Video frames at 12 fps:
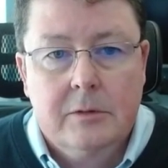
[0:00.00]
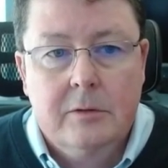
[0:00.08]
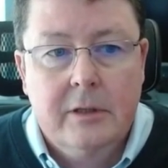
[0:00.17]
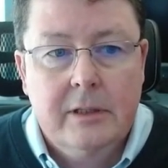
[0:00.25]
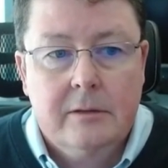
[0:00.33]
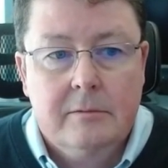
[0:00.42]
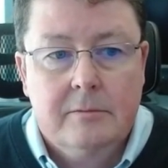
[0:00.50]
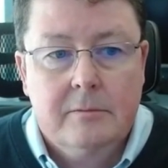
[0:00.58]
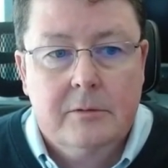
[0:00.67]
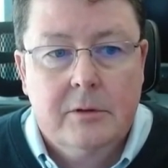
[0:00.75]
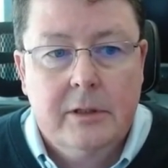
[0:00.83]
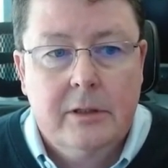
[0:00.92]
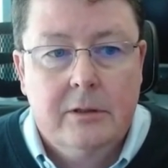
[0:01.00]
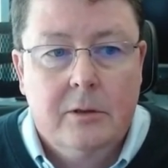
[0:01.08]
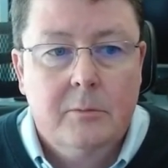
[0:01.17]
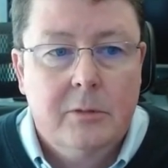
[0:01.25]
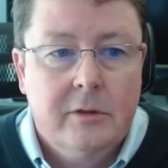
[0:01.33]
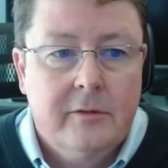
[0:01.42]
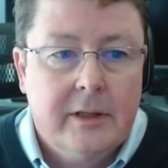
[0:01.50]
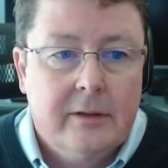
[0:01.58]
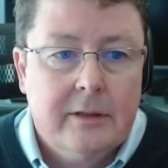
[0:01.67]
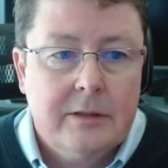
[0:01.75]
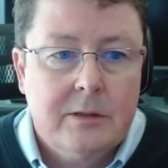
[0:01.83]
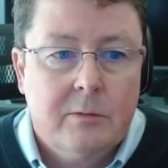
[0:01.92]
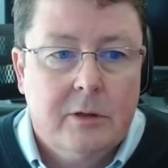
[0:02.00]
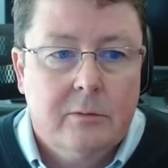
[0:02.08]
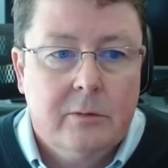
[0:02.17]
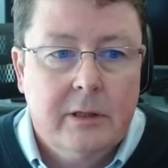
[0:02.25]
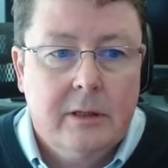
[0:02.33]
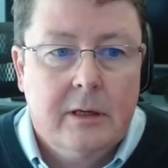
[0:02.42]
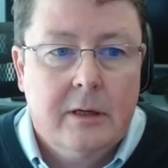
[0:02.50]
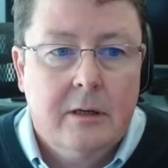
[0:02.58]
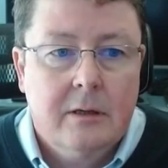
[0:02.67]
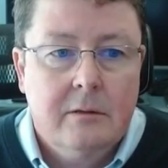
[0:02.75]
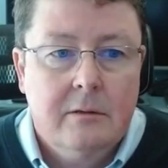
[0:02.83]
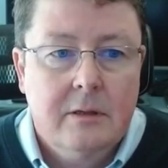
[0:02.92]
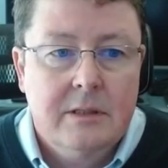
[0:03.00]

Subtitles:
quite a number of areas where we are